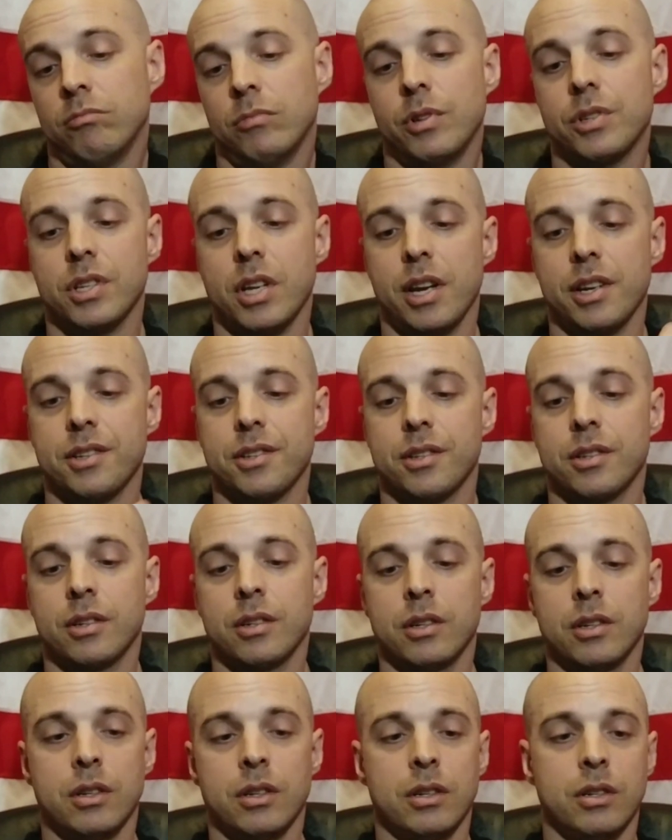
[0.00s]
It's nice.
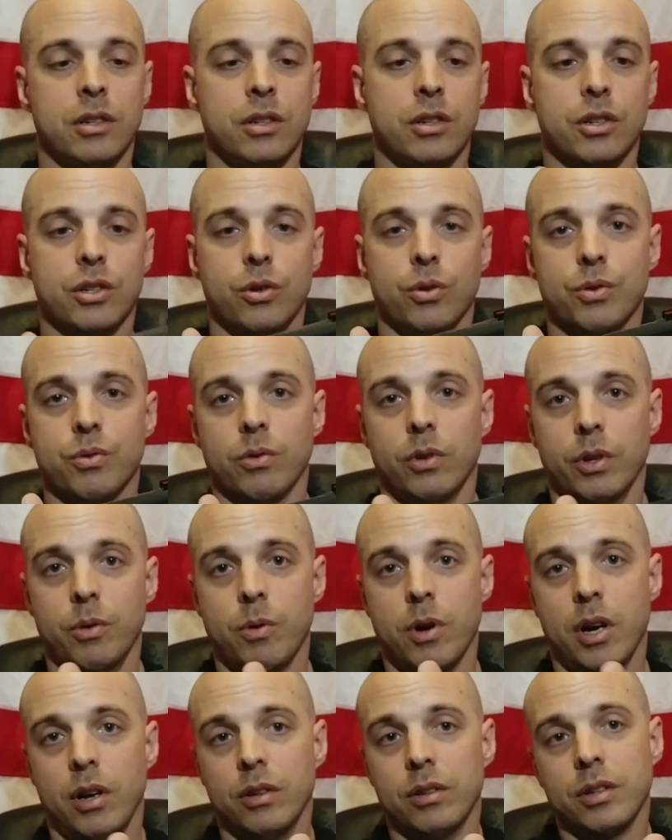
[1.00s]
Shoots really
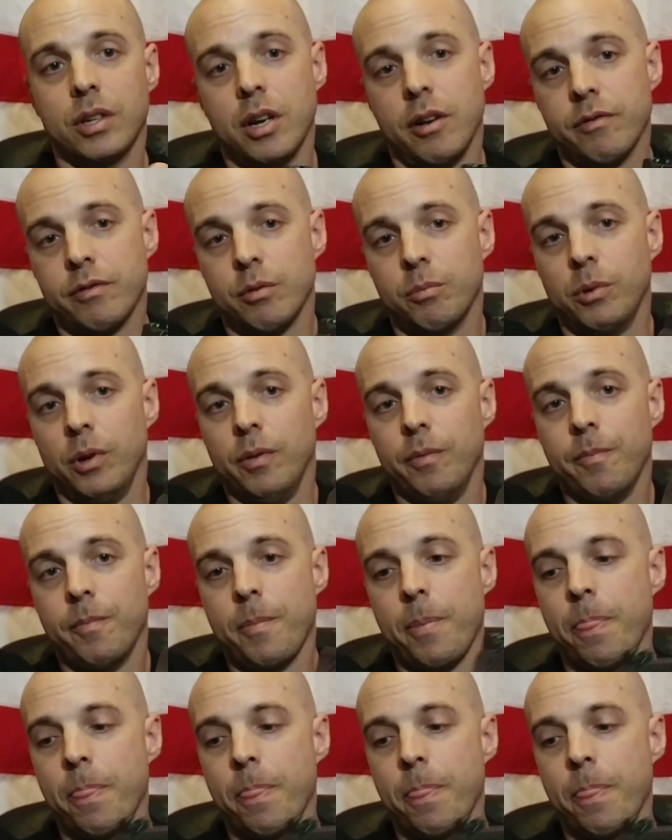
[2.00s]
well. Comfortable.